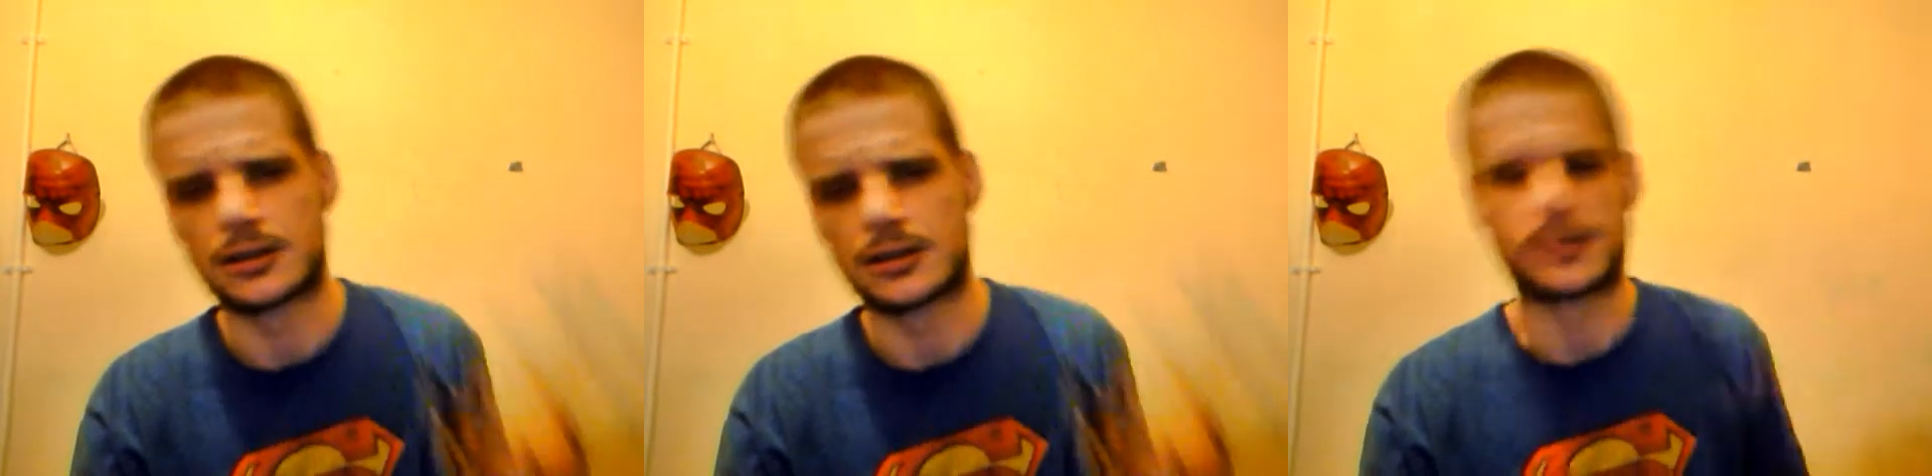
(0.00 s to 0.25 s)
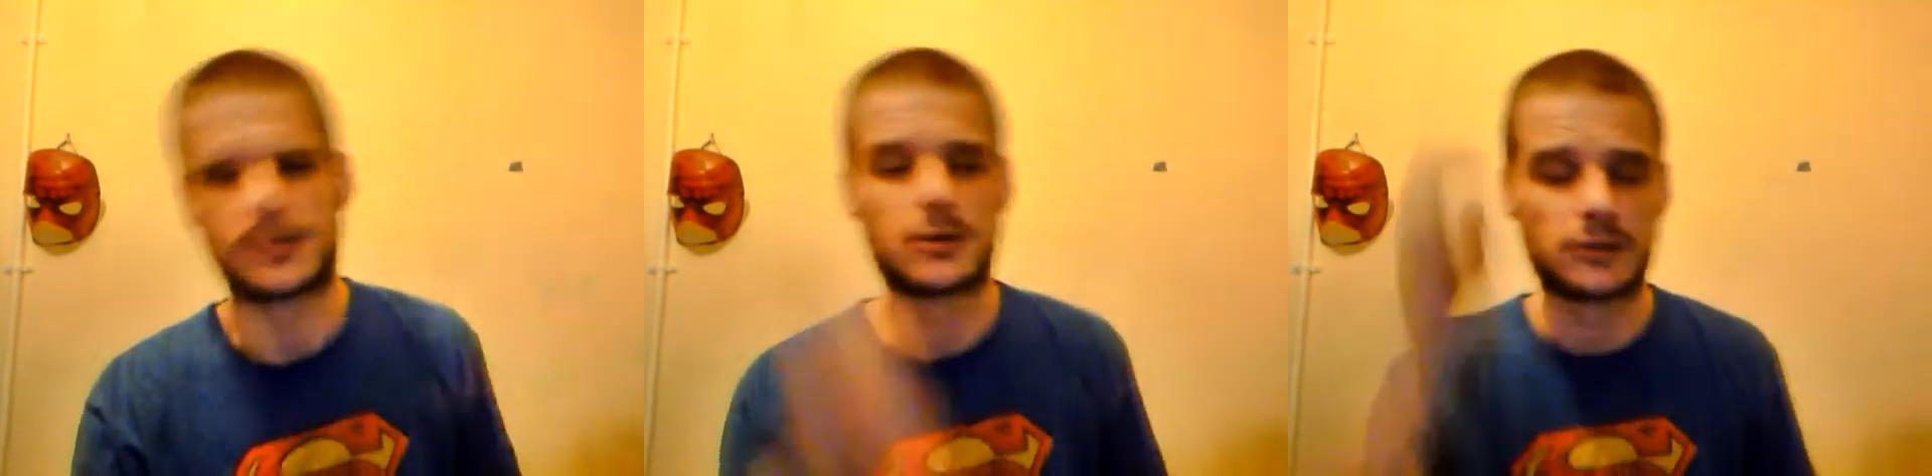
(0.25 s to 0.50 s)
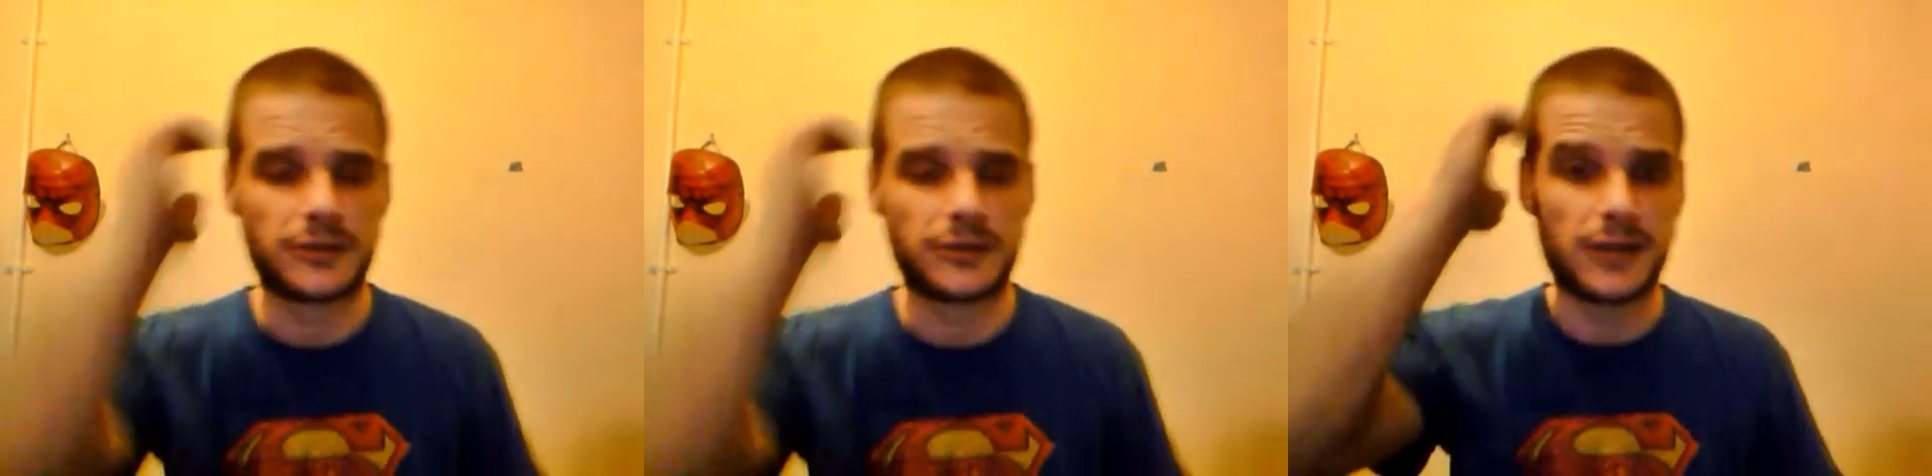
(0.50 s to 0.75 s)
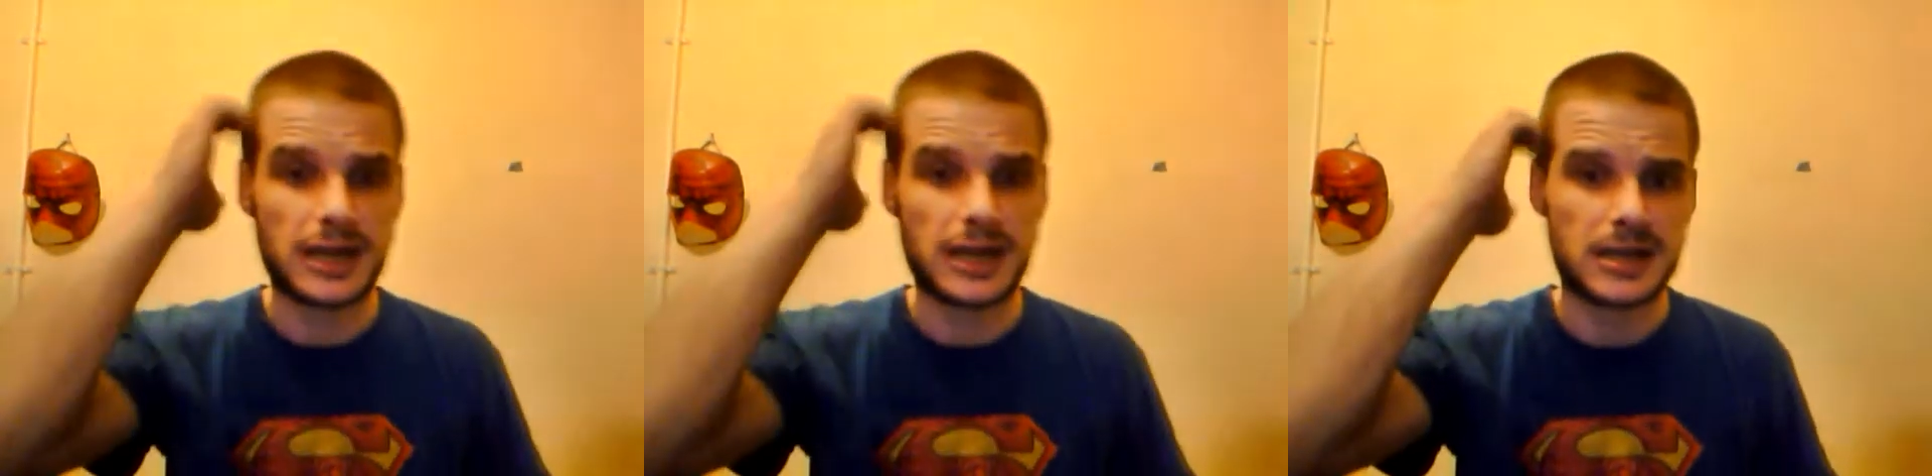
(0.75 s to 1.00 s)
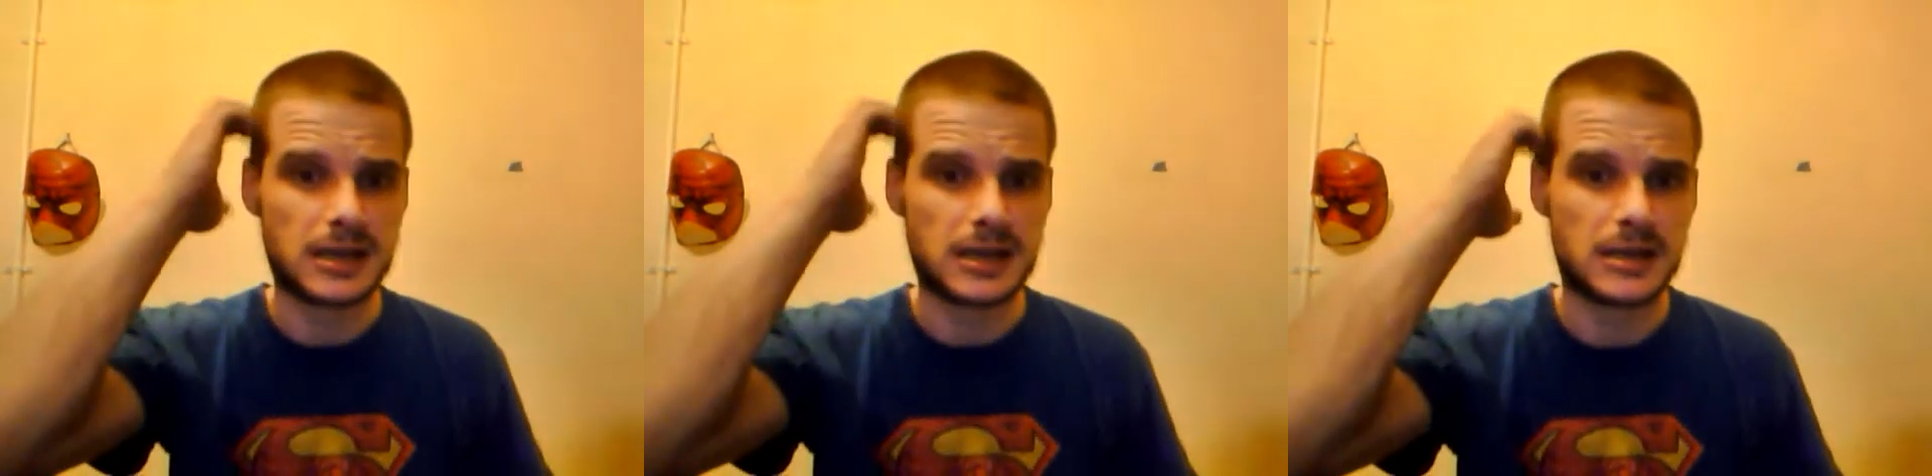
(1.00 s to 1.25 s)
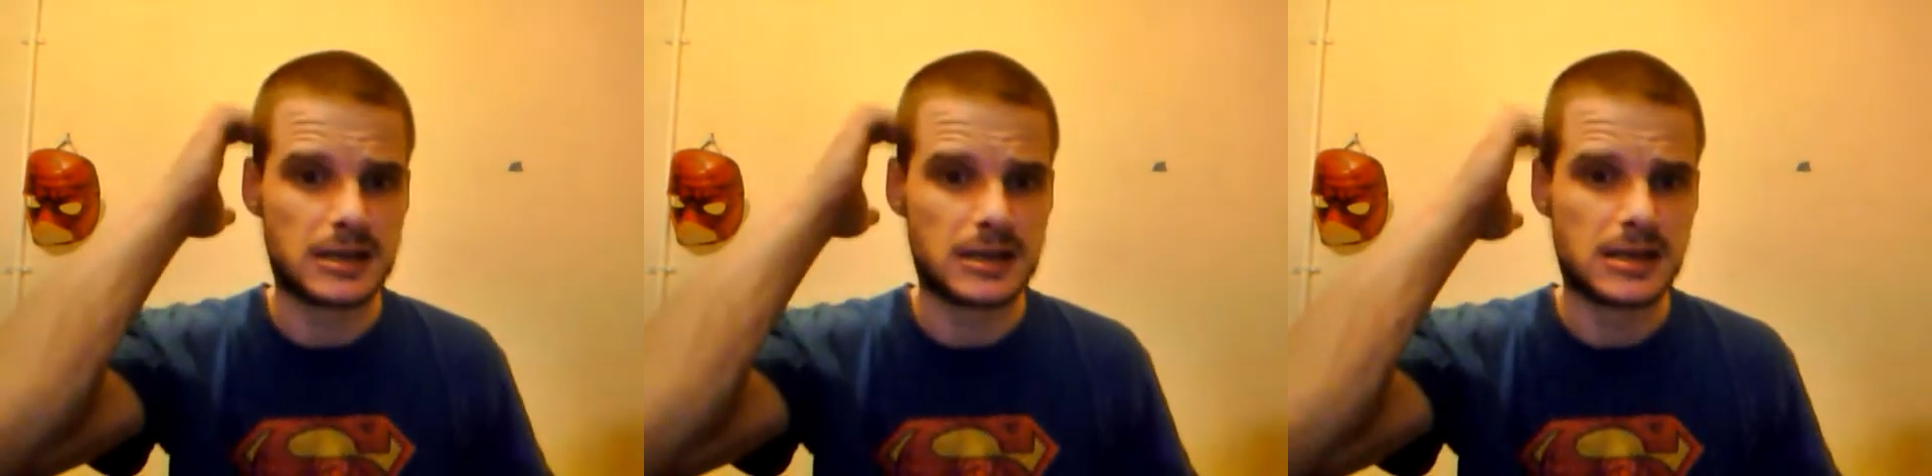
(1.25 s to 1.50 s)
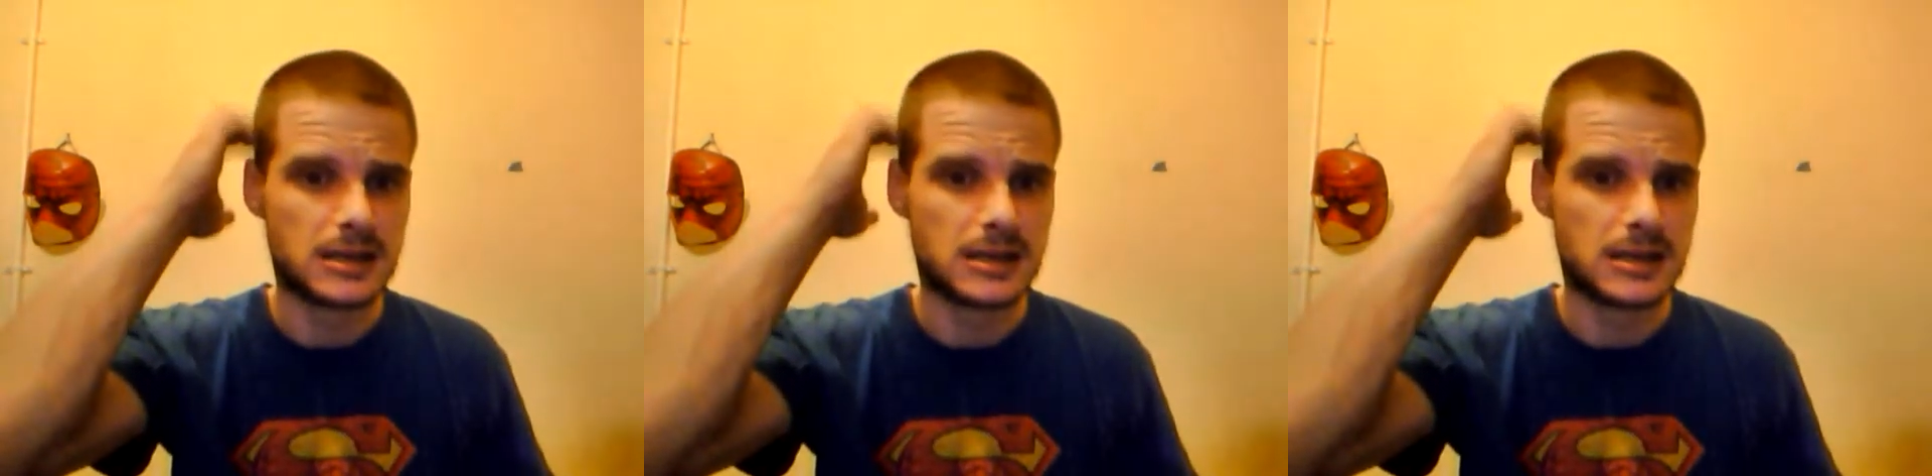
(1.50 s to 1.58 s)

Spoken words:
Upon reflection,